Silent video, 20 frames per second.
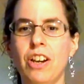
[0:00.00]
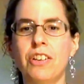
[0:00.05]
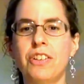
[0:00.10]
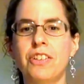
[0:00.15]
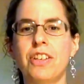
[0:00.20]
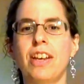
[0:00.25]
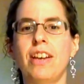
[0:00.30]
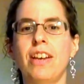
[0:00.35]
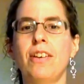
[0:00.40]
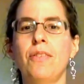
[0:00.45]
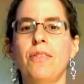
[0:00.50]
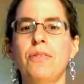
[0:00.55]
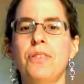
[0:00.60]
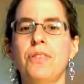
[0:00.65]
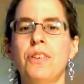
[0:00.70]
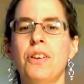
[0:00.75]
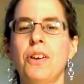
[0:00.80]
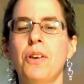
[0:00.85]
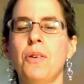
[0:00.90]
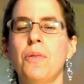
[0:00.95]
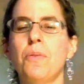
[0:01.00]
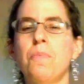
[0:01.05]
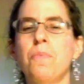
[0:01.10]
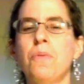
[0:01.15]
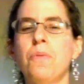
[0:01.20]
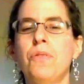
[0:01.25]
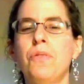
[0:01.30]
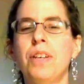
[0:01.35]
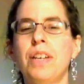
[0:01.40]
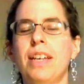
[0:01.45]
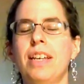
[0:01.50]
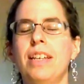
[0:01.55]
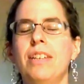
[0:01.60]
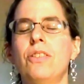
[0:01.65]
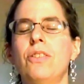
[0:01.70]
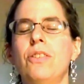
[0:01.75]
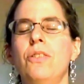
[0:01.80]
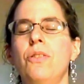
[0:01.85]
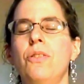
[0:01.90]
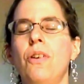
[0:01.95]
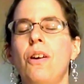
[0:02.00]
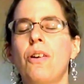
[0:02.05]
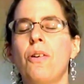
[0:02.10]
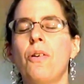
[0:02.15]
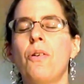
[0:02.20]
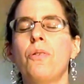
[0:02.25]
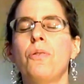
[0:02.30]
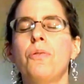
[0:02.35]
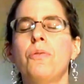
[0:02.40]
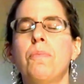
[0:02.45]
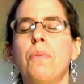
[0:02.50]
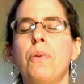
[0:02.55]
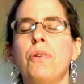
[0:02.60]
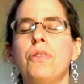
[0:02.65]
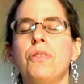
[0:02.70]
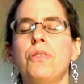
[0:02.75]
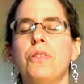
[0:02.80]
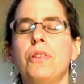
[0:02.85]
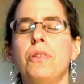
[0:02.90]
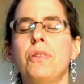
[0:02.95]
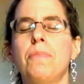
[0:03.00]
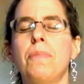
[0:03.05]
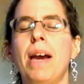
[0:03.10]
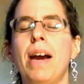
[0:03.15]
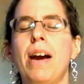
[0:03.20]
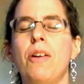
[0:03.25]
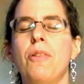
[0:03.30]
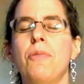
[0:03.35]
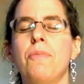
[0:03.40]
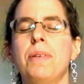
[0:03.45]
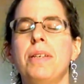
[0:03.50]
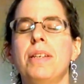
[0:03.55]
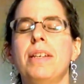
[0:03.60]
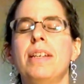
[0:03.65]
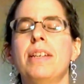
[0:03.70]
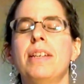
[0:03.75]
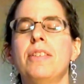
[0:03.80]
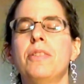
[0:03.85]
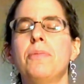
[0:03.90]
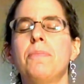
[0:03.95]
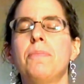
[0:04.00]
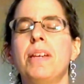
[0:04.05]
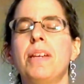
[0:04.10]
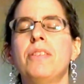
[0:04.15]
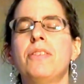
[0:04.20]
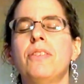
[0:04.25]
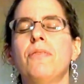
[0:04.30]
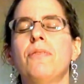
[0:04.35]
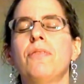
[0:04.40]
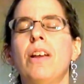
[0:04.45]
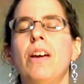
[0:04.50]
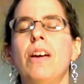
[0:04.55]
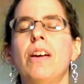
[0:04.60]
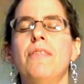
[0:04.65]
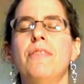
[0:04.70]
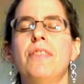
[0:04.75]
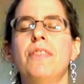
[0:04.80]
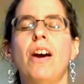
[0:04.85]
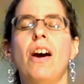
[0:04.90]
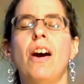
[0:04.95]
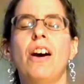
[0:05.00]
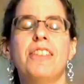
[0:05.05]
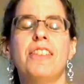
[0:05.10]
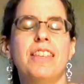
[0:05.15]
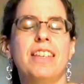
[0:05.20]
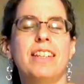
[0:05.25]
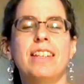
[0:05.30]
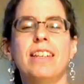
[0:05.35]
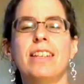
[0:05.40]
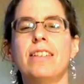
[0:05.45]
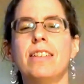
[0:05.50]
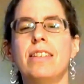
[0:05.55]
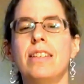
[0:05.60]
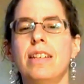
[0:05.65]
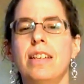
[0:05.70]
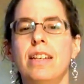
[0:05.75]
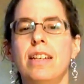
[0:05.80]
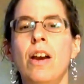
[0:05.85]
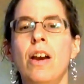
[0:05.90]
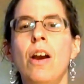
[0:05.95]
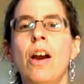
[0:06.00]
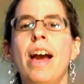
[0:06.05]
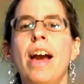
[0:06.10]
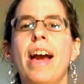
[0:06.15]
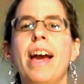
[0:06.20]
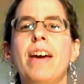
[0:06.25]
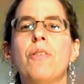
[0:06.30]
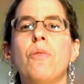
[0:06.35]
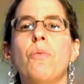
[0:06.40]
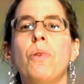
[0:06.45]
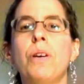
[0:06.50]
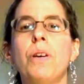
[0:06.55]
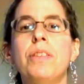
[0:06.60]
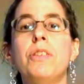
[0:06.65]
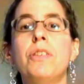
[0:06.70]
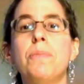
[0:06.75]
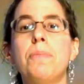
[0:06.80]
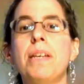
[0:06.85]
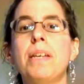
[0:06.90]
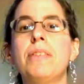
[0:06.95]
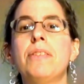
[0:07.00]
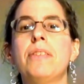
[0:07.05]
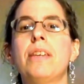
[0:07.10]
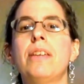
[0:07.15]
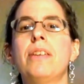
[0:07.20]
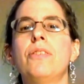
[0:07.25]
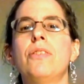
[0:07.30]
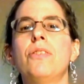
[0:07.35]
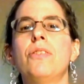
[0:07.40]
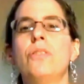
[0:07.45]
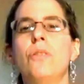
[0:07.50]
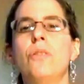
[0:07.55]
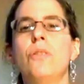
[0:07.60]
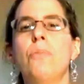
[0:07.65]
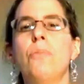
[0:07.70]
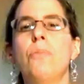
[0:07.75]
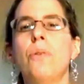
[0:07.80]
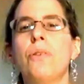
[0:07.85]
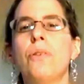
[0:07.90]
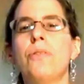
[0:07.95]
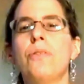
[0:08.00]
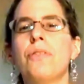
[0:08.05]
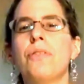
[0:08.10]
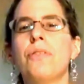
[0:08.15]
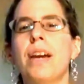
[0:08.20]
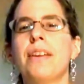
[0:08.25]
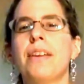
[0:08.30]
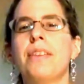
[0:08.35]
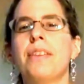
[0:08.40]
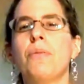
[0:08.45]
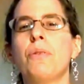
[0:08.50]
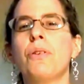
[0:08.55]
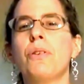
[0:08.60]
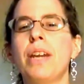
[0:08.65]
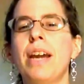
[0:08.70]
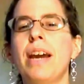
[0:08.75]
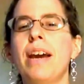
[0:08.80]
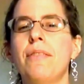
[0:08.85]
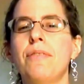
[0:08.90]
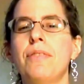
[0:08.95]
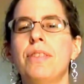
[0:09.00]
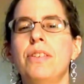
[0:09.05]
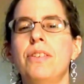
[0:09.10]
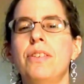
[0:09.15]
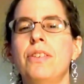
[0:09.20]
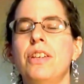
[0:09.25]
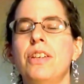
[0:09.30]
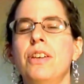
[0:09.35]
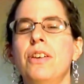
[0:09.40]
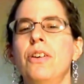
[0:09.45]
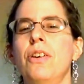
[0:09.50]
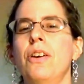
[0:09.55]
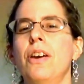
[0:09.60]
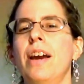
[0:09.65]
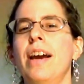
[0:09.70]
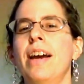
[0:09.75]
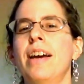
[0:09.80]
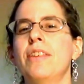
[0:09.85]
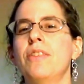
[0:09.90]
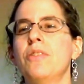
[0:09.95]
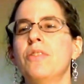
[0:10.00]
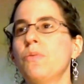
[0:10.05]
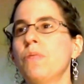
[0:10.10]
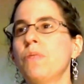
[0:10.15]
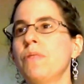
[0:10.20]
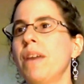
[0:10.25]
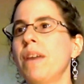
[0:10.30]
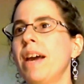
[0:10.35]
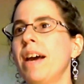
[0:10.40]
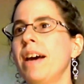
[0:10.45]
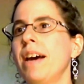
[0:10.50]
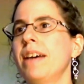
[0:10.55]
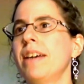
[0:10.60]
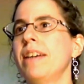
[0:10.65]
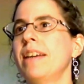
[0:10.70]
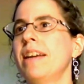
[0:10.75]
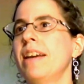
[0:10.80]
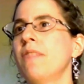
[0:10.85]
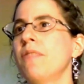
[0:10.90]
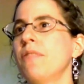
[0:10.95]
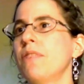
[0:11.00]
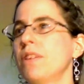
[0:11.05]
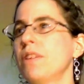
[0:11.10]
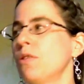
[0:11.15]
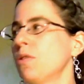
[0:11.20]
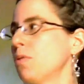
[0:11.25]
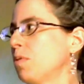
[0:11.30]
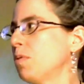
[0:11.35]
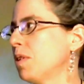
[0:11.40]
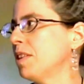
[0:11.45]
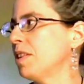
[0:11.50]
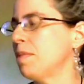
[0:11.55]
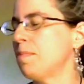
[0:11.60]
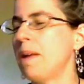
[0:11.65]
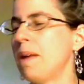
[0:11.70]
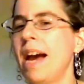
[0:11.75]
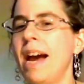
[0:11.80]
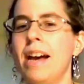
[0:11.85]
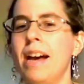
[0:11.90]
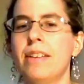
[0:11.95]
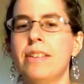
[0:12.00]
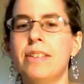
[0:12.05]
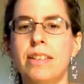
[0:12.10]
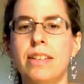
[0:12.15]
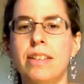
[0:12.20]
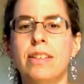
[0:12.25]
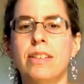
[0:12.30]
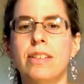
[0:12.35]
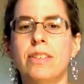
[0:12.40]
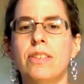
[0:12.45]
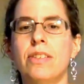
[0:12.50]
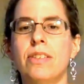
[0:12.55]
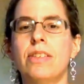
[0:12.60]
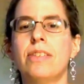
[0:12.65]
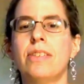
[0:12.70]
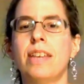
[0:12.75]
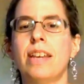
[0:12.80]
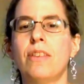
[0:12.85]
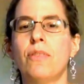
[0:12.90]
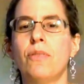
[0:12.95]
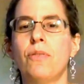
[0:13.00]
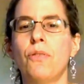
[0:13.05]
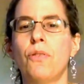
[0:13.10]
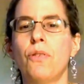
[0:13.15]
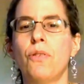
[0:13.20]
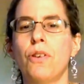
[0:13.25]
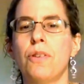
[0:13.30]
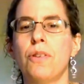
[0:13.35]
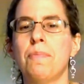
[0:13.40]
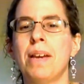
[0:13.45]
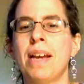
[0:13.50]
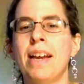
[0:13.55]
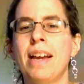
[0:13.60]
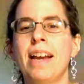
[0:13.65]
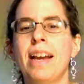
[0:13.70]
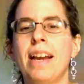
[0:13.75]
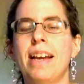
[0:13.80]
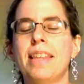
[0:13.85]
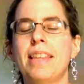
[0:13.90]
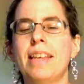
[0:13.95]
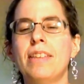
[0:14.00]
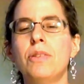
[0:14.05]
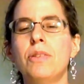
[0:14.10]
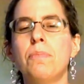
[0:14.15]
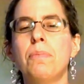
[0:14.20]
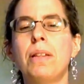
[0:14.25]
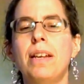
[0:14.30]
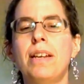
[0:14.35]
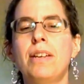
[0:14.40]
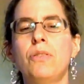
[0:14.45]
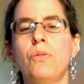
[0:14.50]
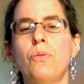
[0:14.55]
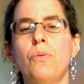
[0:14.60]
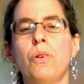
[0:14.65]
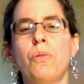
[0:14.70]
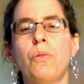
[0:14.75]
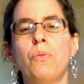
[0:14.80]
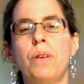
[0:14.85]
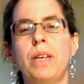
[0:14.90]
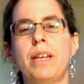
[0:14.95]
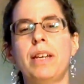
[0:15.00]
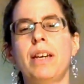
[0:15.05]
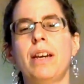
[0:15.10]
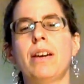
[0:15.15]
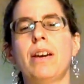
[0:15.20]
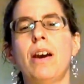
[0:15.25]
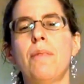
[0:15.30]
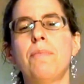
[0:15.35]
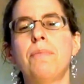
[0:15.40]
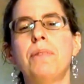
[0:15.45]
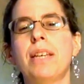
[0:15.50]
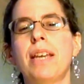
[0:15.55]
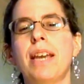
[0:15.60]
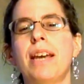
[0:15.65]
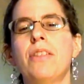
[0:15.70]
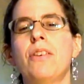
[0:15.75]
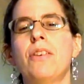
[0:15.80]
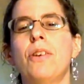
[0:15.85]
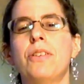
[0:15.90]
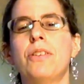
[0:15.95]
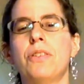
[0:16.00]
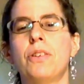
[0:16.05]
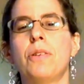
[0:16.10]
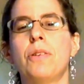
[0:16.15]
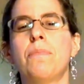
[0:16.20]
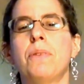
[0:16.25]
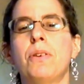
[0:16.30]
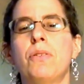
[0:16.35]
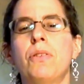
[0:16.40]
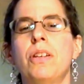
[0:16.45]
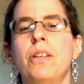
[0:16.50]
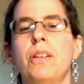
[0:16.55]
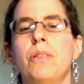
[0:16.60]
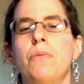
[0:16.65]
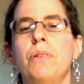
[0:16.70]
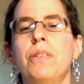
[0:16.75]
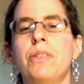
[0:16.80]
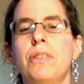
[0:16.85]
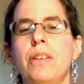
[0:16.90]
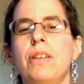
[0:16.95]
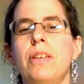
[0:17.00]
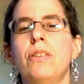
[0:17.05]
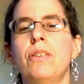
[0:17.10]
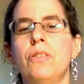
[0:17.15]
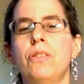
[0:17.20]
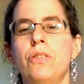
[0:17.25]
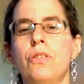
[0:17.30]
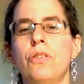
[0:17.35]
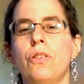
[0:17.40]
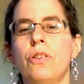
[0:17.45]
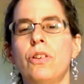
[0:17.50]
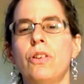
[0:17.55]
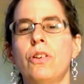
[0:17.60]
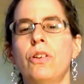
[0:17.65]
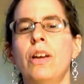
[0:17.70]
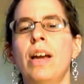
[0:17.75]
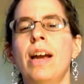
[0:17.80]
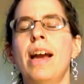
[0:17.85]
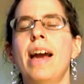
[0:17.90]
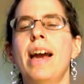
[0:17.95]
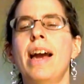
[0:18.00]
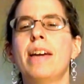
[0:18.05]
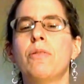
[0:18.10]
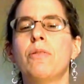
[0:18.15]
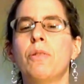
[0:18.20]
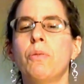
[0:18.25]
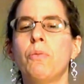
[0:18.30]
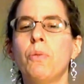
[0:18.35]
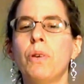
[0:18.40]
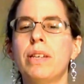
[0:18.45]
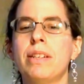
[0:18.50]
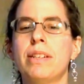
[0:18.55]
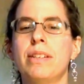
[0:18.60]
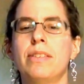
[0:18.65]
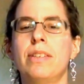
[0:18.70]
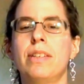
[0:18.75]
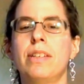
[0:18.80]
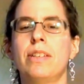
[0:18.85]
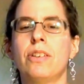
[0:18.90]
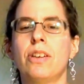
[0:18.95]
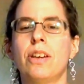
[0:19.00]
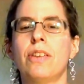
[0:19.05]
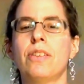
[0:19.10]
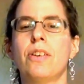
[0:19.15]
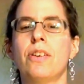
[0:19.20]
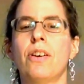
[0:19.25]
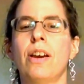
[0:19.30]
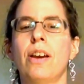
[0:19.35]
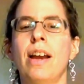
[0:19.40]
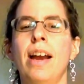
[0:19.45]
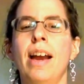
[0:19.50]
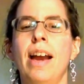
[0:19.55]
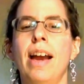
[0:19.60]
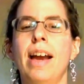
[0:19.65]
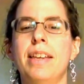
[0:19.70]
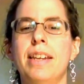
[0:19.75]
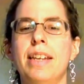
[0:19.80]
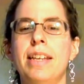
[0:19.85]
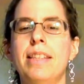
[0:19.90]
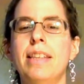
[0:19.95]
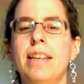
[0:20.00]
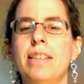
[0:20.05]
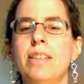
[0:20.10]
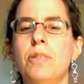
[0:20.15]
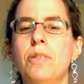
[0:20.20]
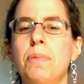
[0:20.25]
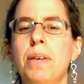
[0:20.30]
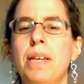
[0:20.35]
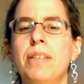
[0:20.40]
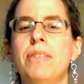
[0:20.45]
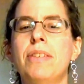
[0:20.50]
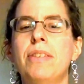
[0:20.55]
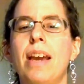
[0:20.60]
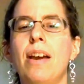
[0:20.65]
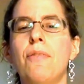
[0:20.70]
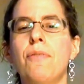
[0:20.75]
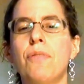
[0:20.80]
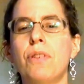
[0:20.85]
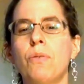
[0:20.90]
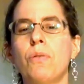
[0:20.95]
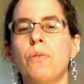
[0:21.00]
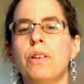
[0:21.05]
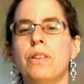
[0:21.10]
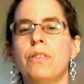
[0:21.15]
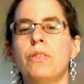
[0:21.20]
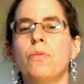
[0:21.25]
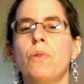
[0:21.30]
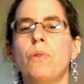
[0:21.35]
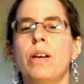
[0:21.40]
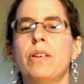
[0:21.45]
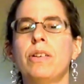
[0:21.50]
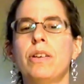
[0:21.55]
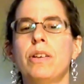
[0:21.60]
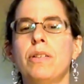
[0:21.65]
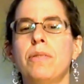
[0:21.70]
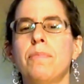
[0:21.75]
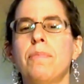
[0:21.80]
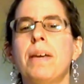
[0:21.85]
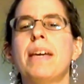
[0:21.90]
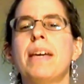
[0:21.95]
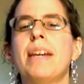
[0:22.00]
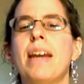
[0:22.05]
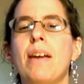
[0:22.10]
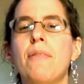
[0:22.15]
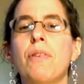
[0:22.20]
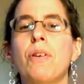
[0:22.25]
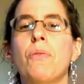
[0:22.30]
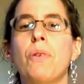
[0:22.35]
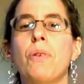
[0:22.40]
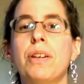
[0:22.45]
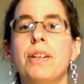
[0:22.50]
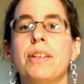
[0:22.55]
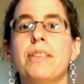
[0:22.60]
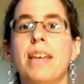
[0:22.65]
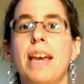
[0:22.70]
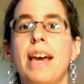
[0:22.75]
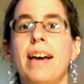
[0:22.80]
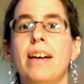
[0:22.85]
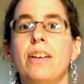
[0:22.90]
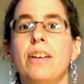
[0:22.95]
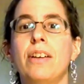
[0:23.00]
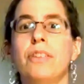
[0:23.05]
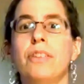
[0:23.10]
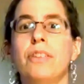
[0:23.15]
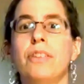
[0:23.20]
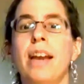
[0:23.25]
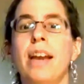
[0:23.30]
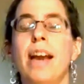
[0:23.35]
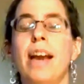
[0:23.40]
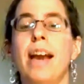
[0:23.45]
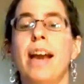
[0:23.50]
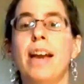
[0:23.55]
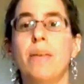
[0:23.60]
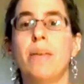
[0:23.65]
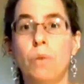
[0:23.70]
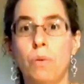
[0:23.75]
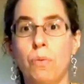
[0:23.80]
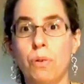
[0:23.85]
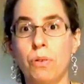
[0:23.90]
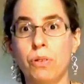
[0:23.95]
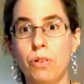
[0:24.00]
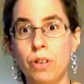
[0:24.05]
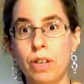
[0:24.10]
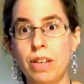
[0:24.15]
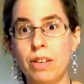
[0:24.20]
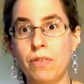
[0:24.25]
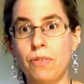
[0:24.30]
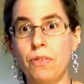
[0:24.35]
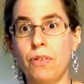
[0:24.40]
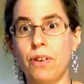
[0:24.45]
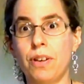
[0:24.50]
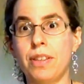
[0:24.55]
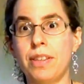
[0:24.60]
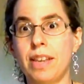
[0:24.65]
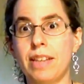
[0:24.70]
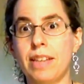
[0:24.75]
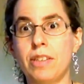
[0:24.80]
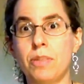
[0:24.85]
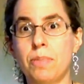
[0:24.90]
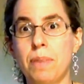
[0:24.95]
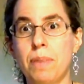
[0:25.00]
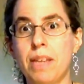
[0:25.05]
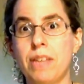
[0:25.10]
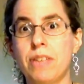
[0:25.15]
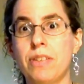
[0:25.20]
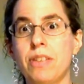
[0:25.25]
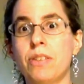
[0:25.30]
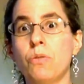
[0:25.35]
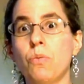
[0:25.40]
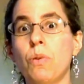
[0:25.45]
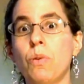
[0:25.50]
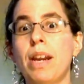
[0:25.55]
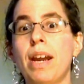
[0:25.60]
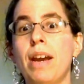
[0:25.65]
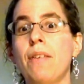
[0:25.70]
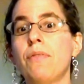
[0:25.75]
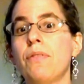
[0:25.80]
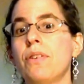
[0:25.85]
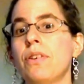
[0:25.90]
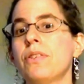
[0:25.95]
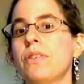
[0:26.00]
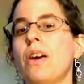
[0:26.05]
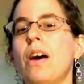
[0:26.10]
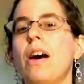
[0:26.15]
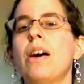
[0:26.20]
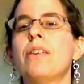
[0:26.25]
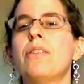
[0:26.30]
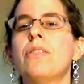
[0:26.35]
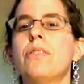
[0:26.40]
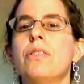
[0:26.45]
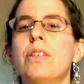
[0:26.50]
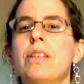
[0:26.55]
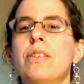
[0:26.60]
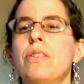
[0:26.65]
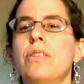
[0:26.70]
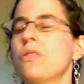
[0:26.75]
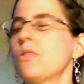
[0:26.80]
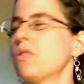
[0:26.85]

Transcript: ourselves, moving into our own personal empowerment in a space of love and authenticity. And one space that is so important for that we're going to have this year, as we've had every year in the past, is the Zeg Forum. And that's a place where we come together as a community. We sit in a circle and we witness each other. And in that space, everyone is welcome and everyone is held. And what we're looking for in that space is whatever is underneath the